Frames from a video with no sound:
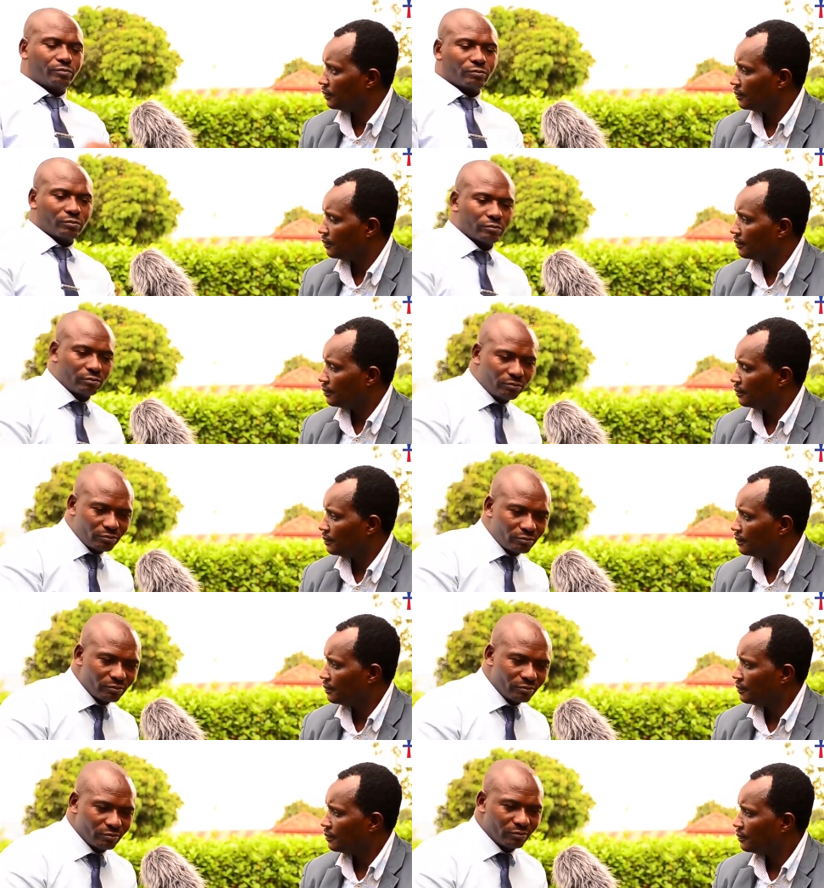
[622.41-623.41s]

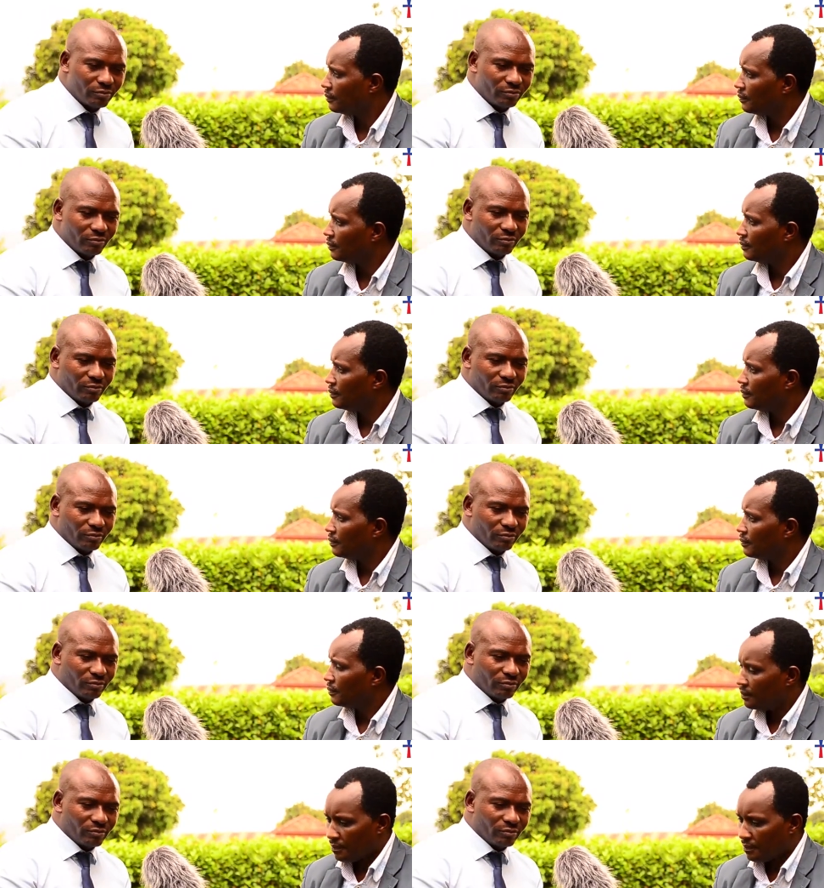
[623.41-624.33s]
(silence)